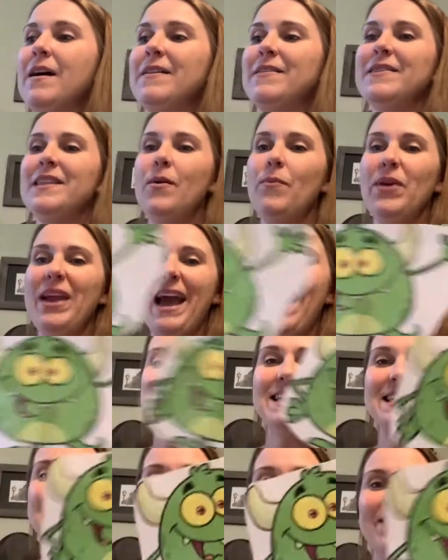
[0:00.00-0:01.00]
Then we have
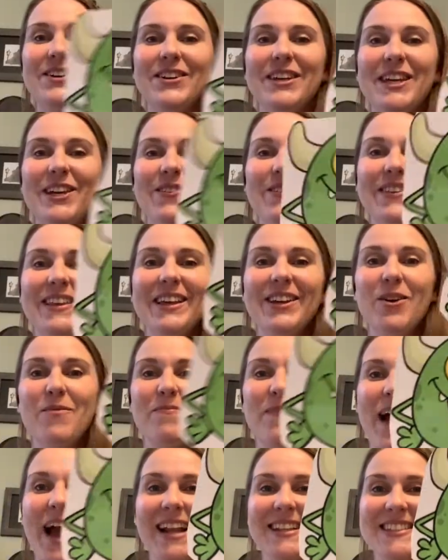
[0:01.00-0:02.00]
this little cute little
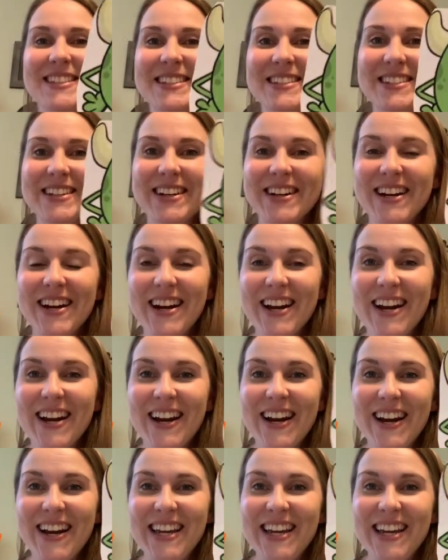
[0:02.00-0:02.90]
monster.